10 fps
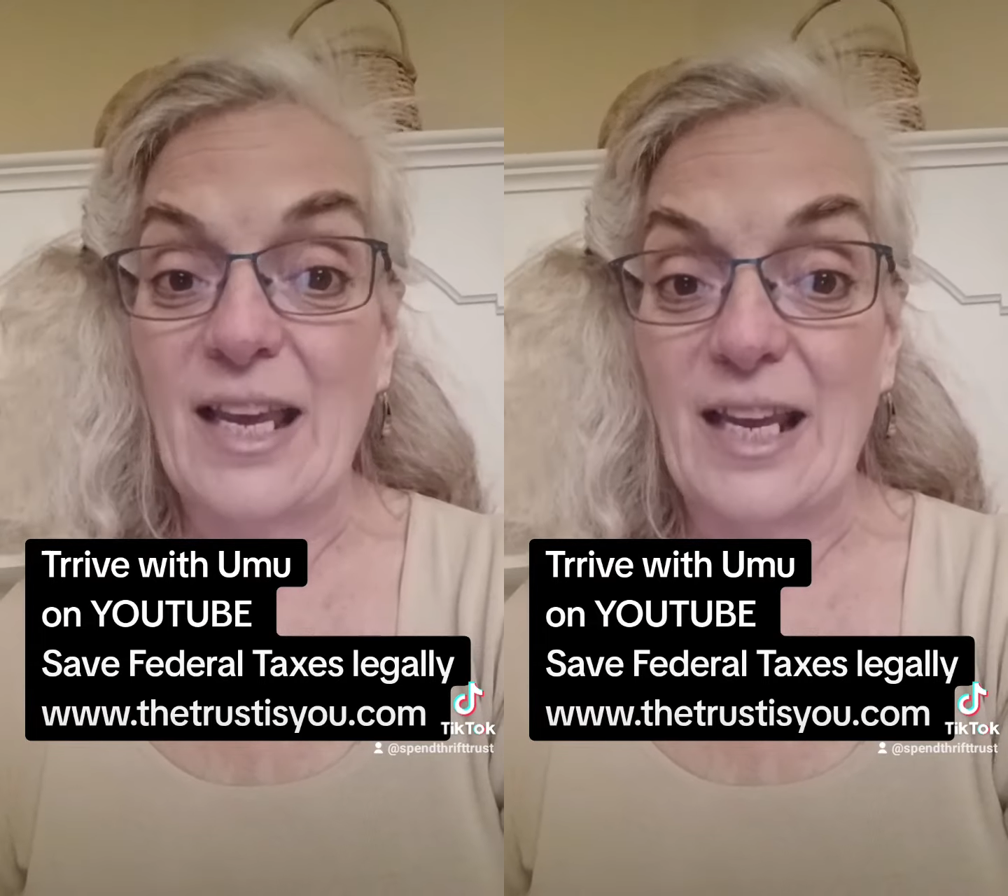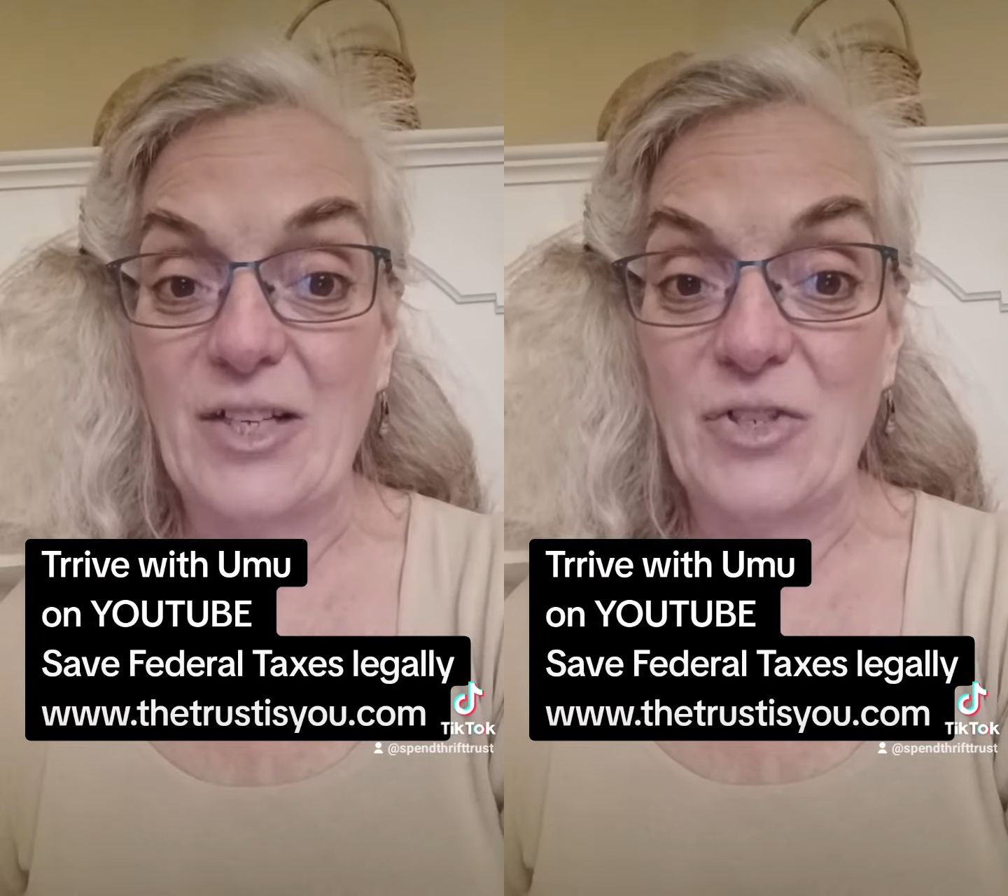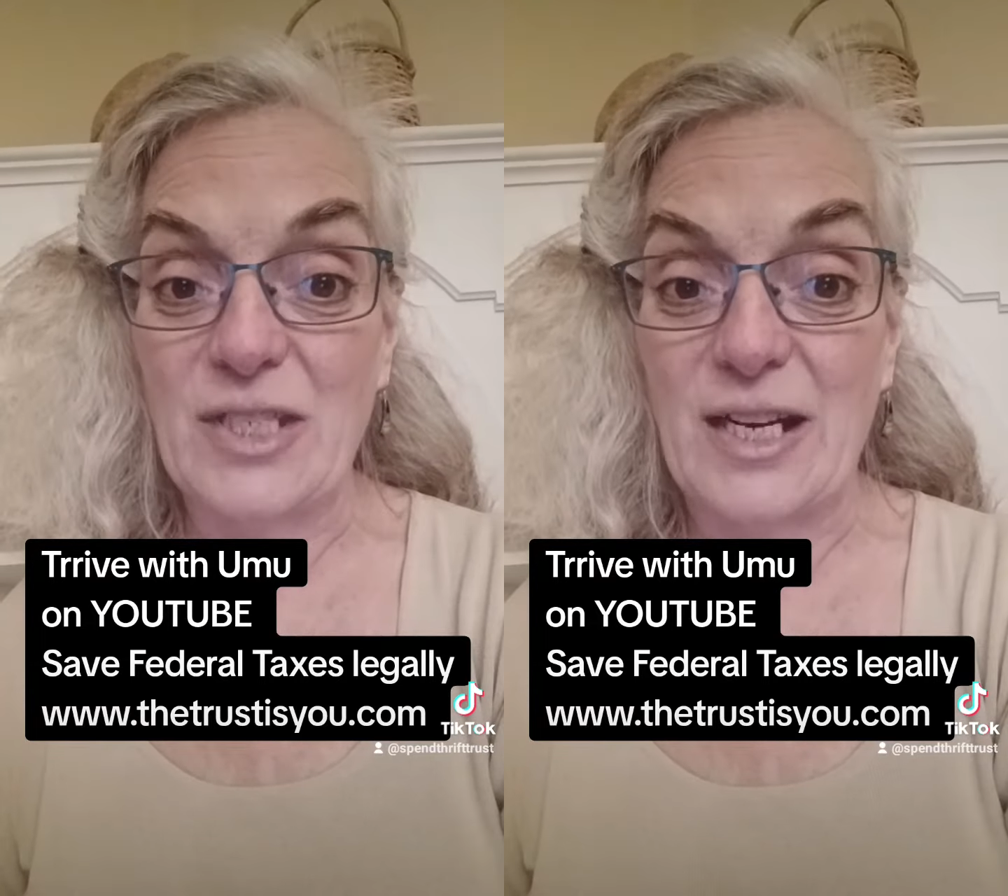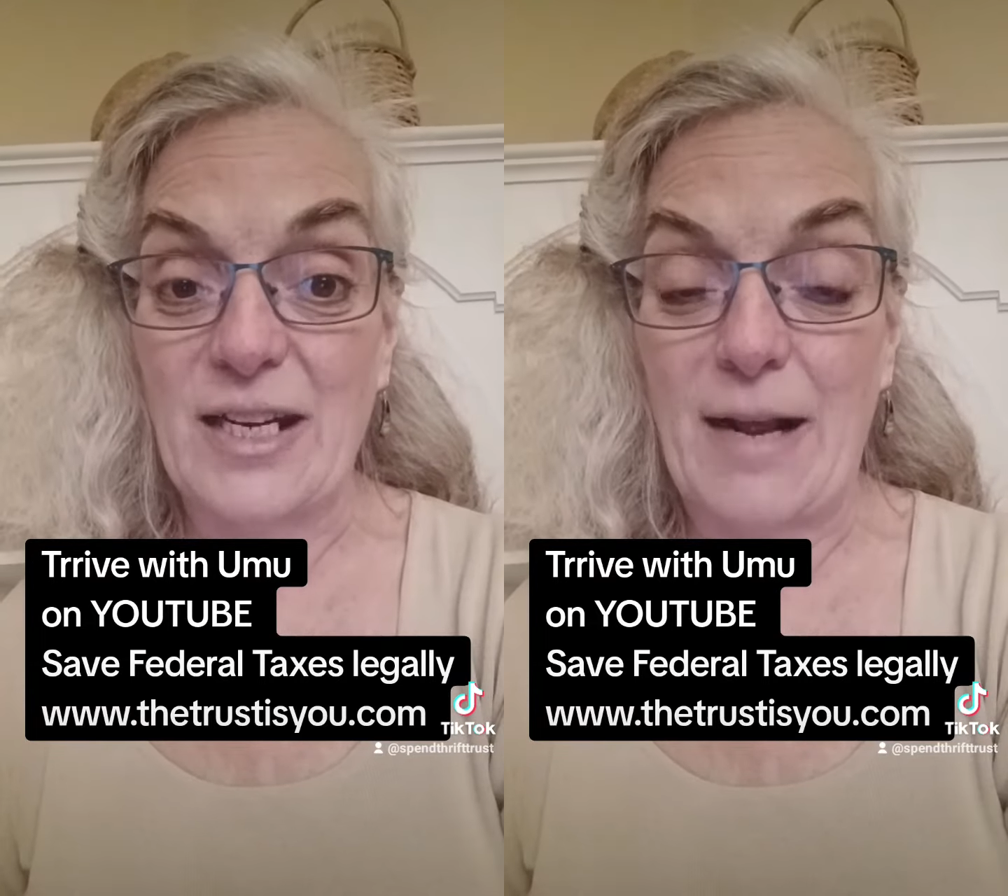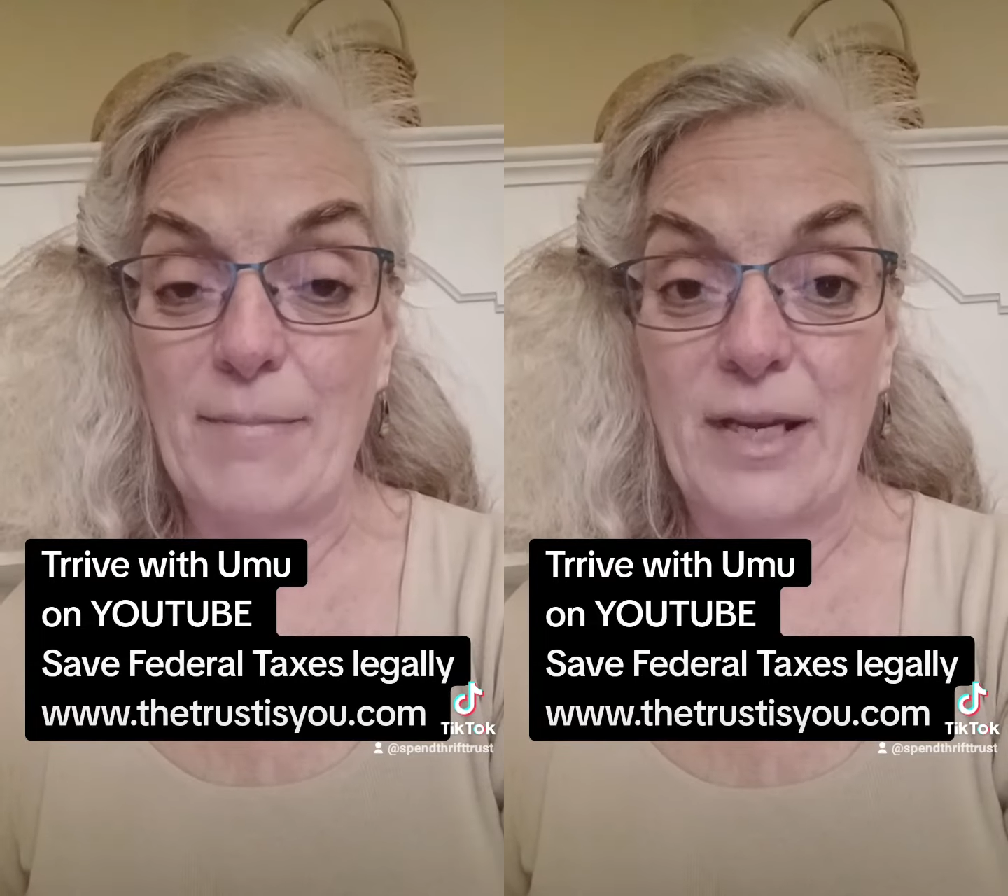interest
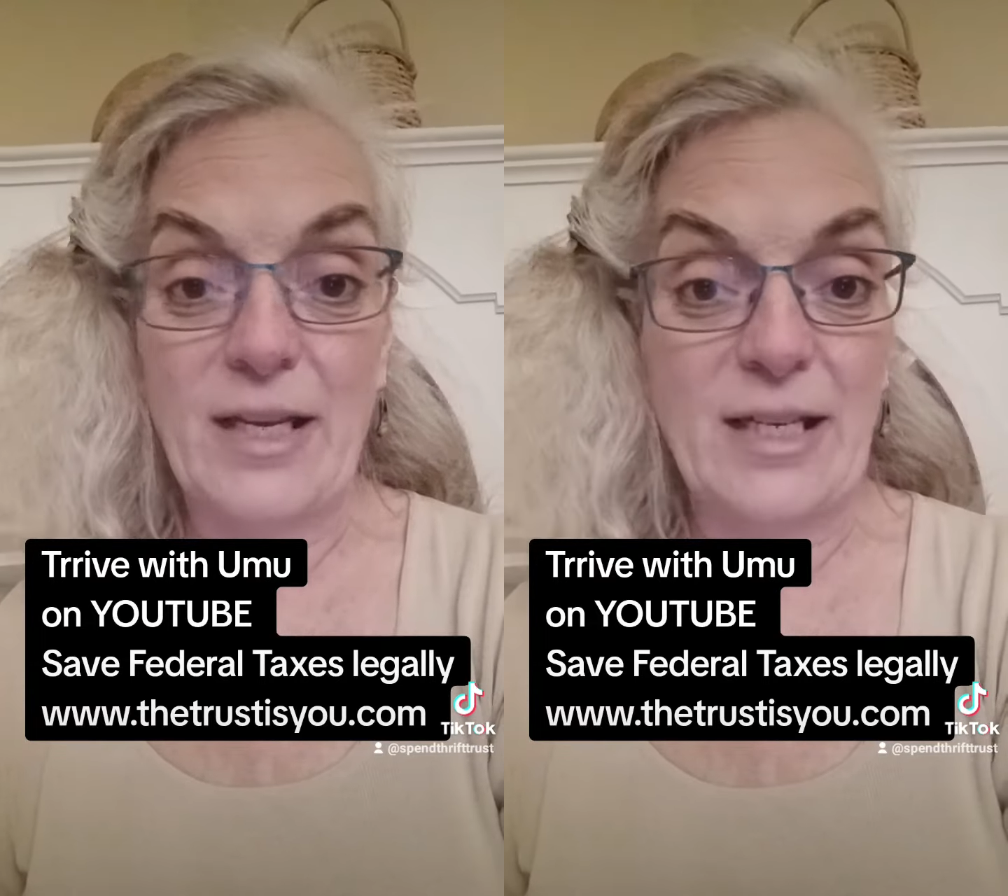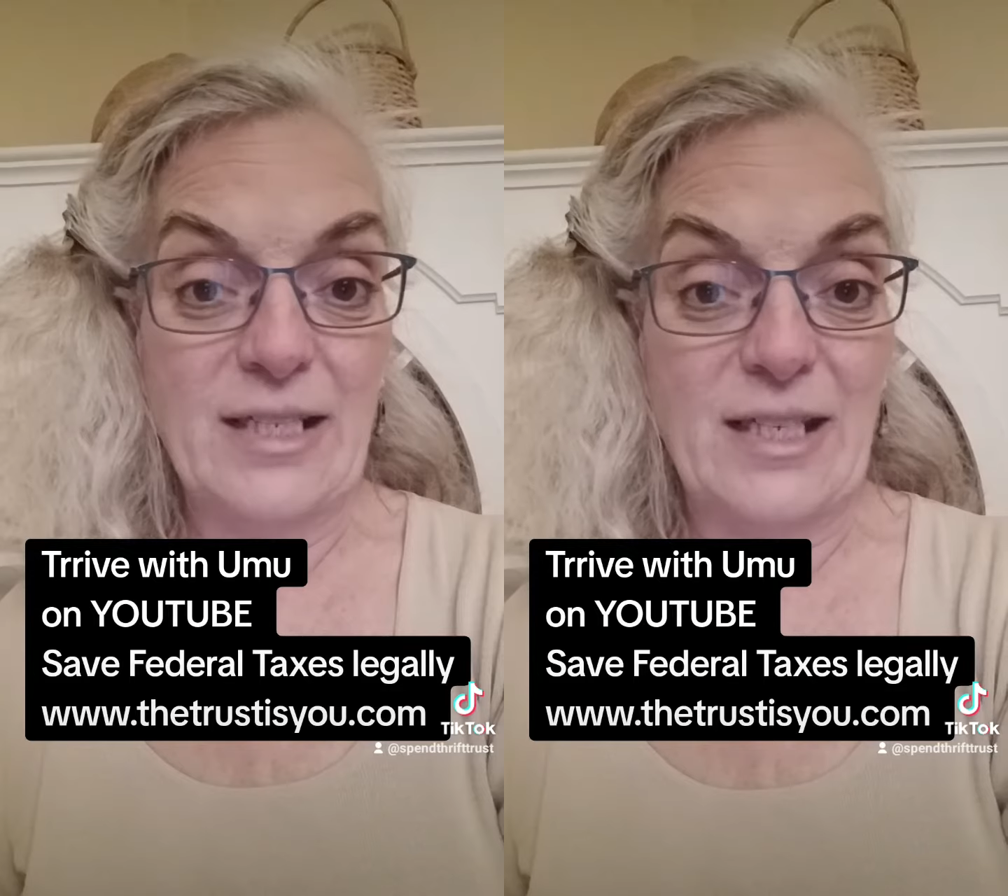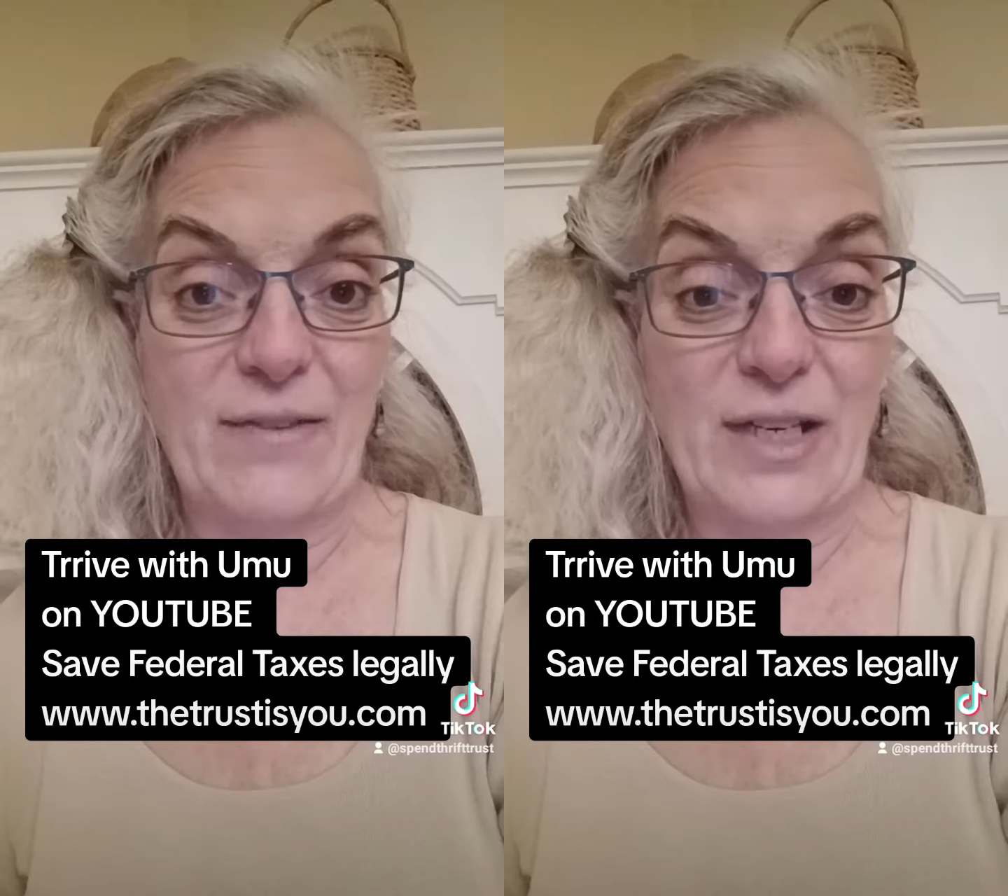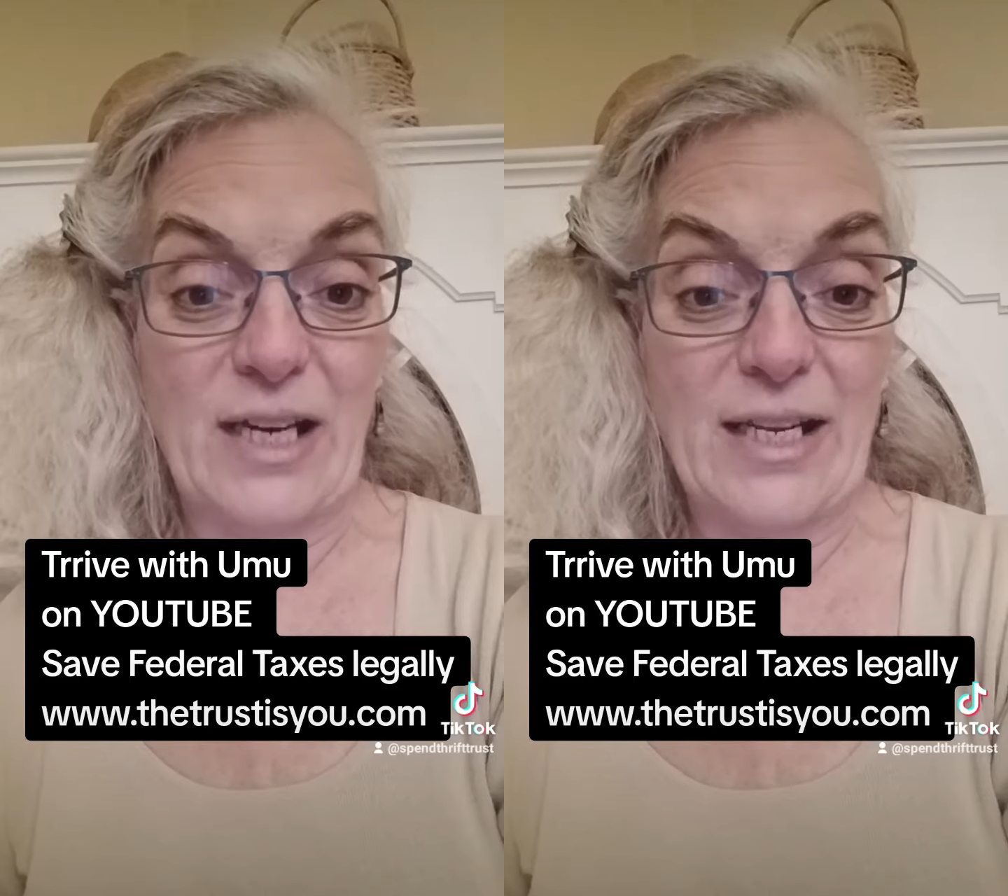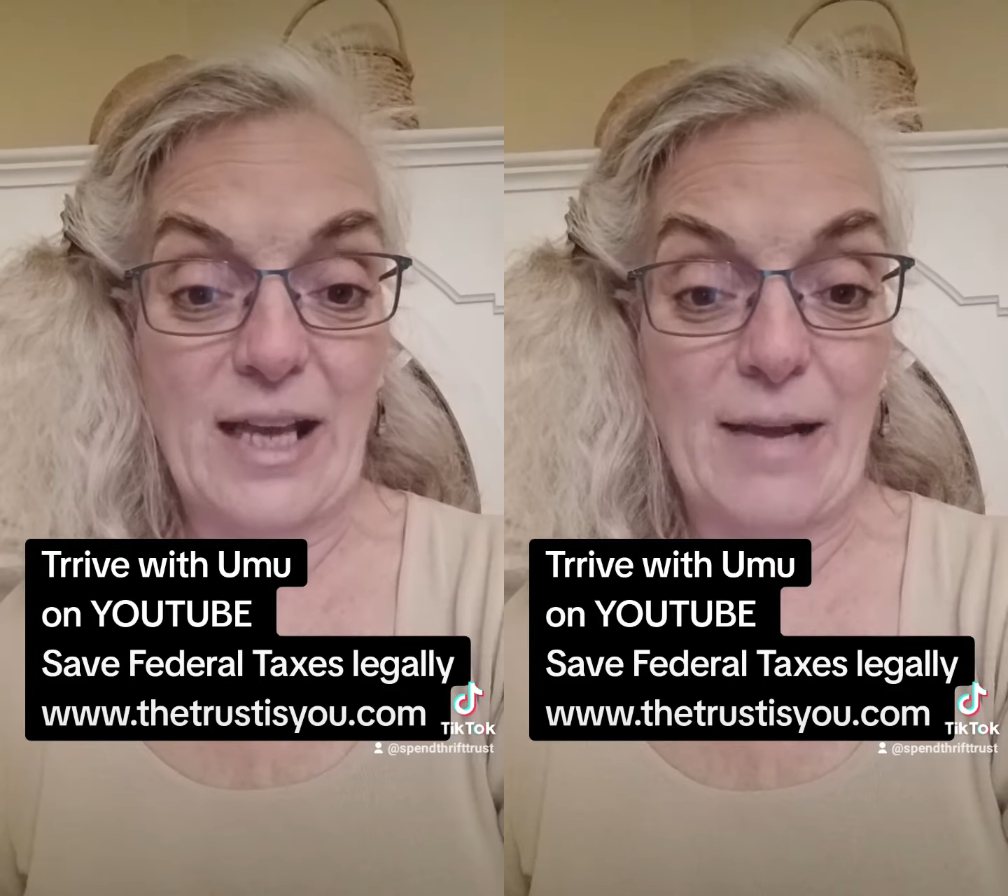income, dividend
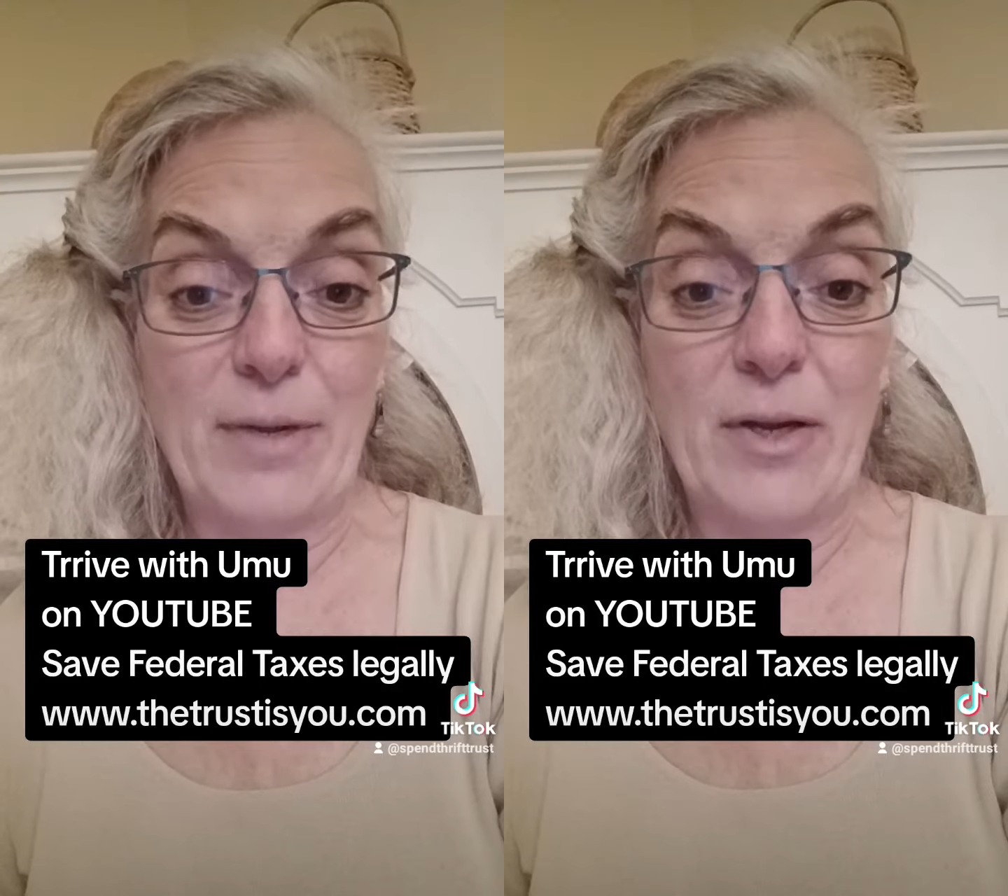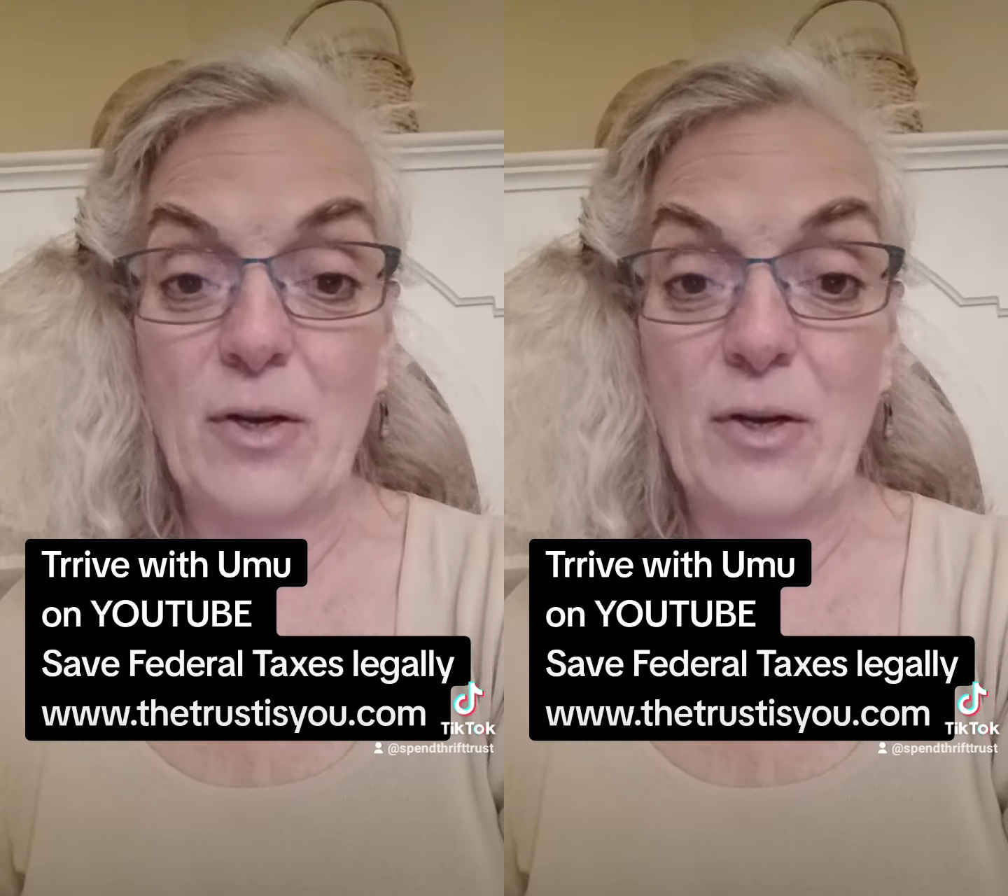income,